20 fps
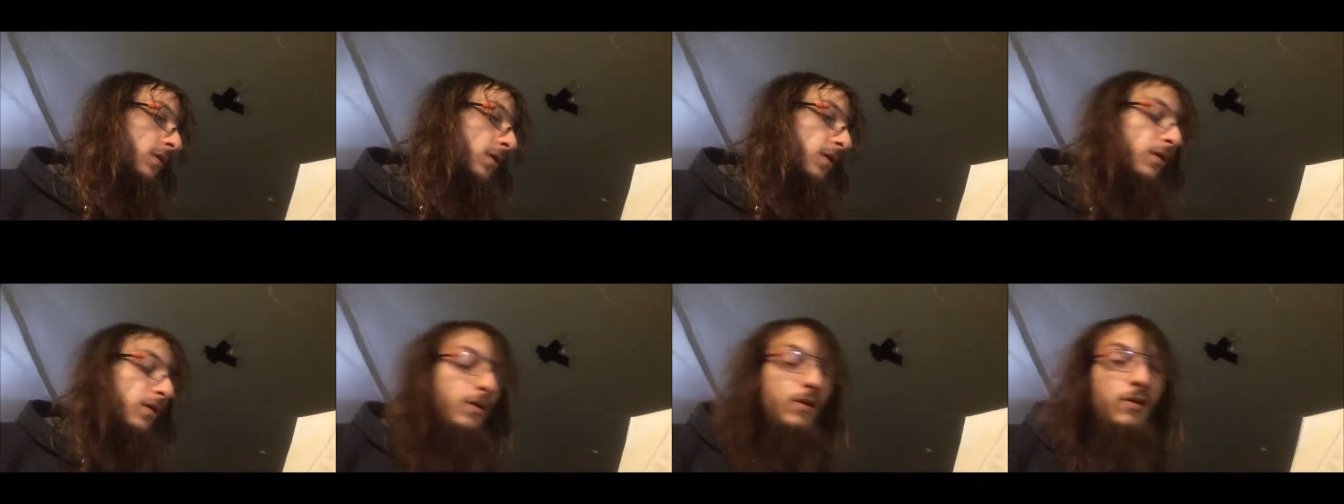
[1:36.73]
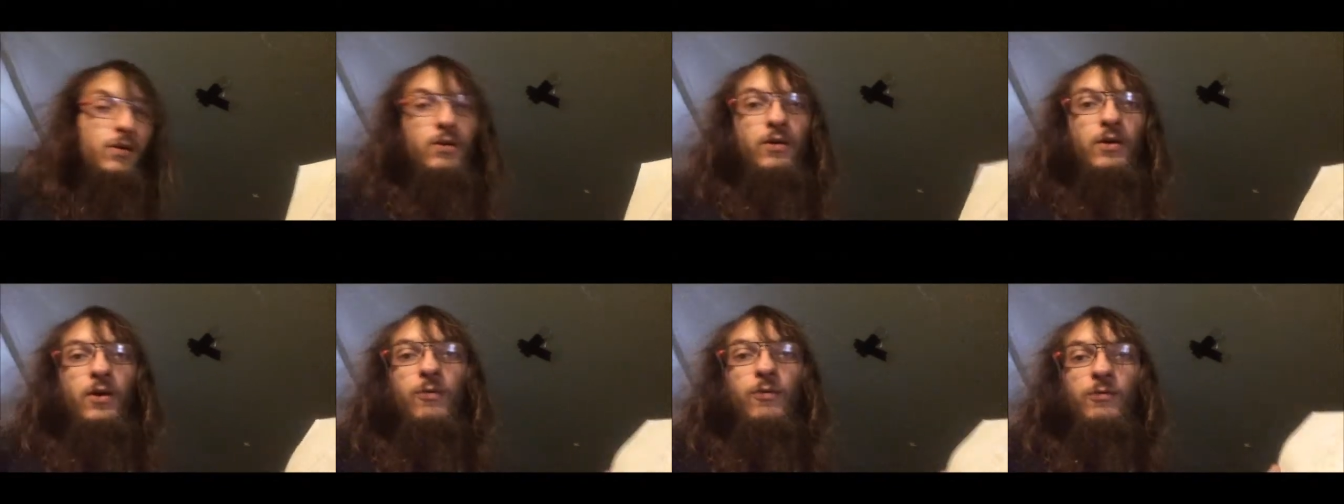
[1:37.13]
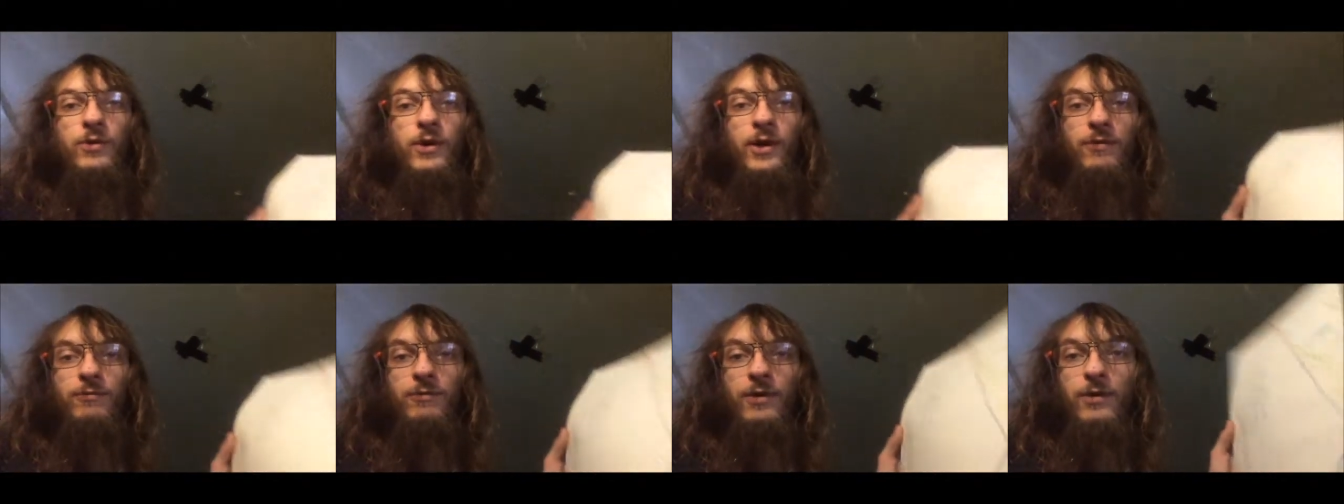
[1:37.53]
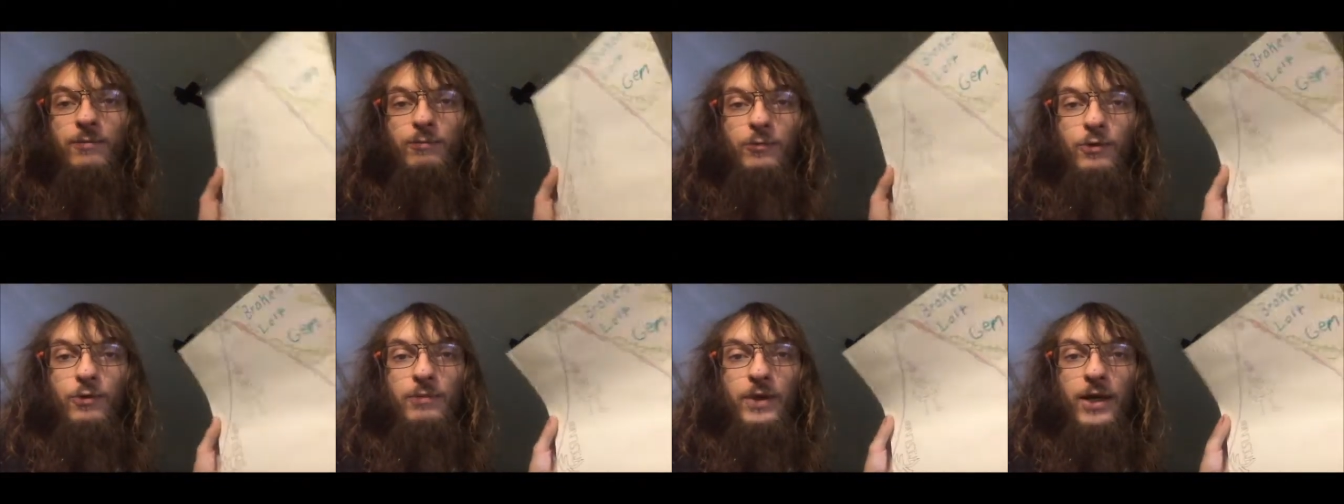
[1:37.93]
Uh, hopefully I
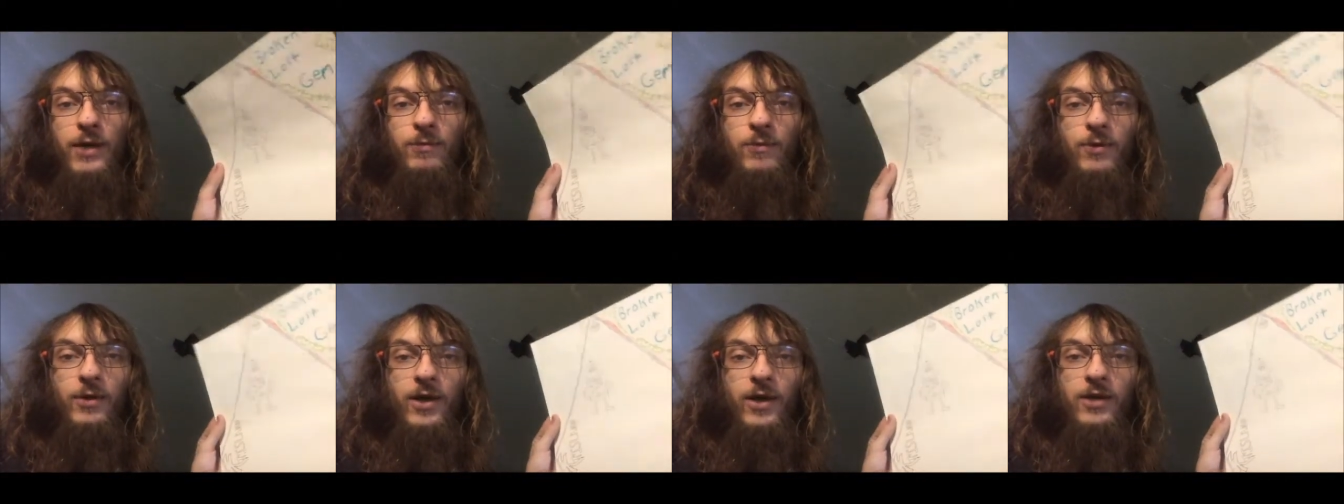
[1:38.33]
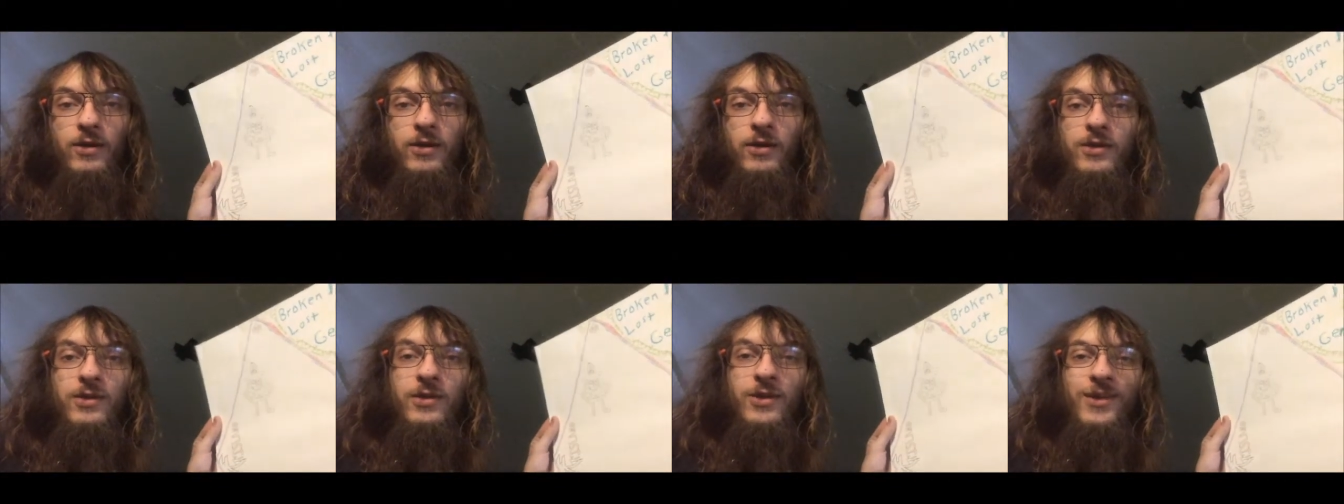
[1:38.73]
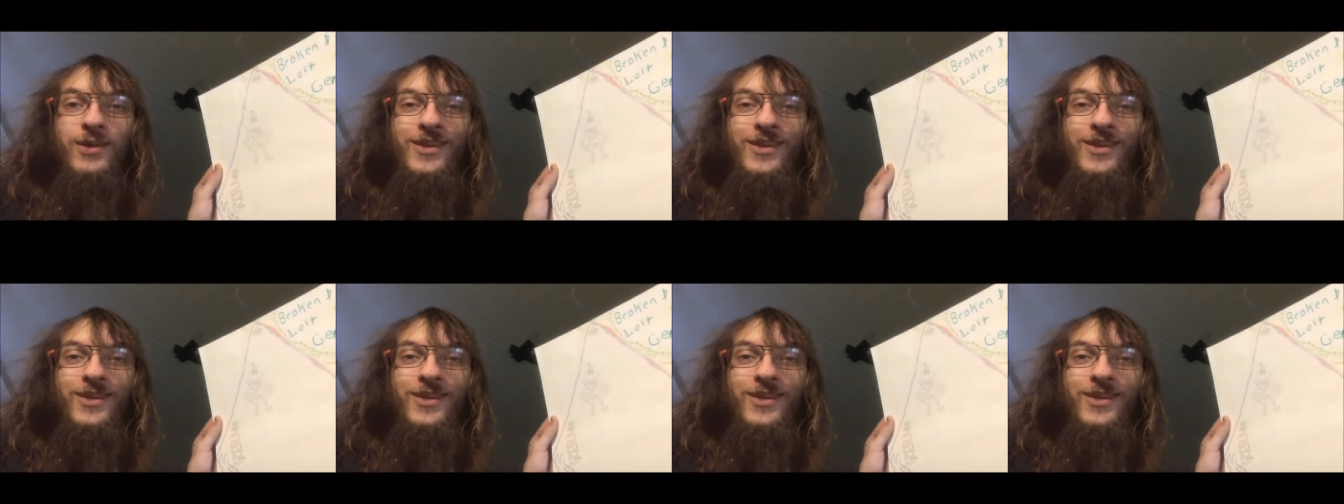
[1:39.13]
find more paper like this.